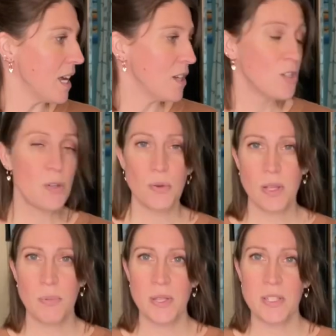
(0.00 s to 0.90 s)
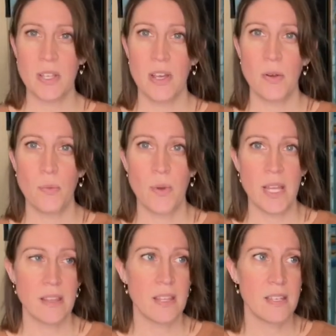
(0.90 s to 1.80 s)
could totally put this on
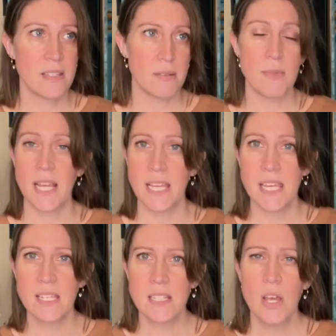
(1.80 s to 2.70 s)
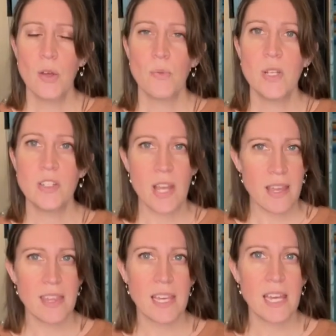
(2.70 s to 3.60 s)
with some leggings, which I
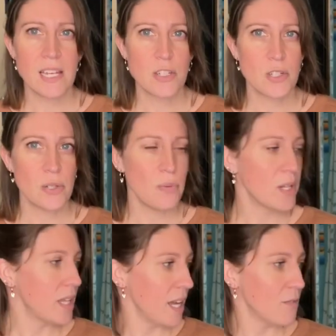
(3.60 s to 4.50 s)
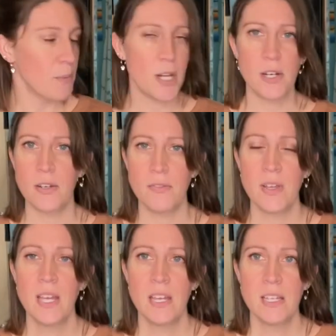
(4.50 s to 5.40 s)
think I actually will. I have a pair of
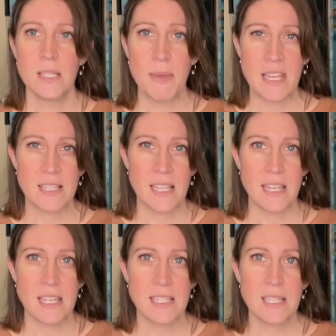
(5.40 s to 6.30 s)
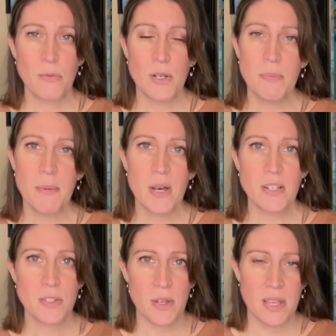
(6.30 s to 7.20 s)
Spanx leggings that were in my
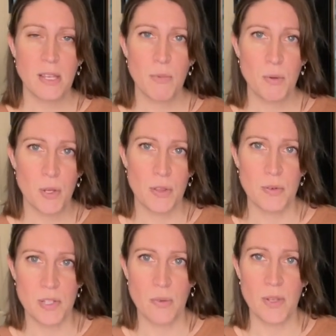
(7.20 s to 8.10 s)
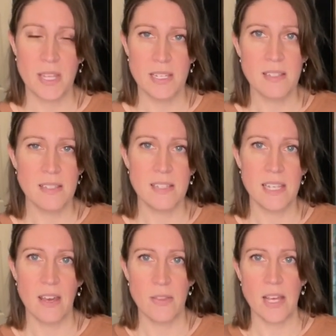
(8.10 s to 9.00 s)
box, so I think I'm going to put those on with this and see
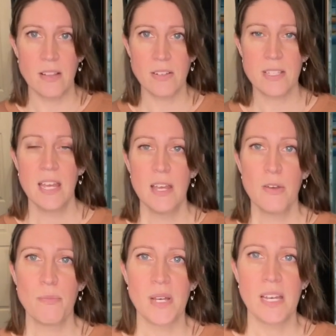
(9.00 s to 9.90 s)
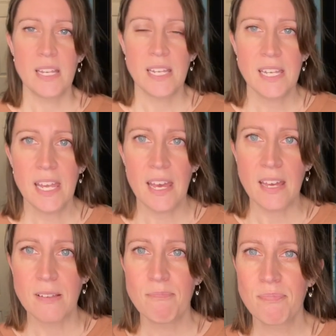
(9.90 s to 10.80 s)
how that looks. But yeah,
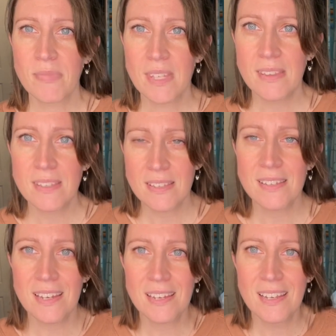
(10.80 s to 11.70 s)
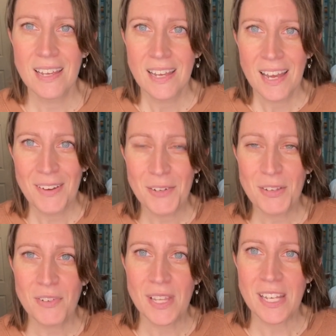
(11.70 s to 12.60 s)
this is a really
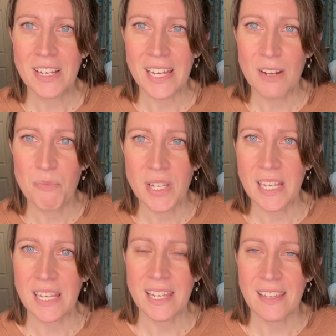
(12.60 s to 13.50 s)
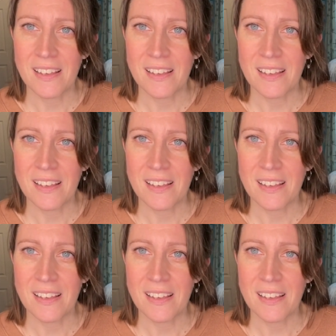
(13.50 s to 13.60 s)
fun look, and I'm really liking the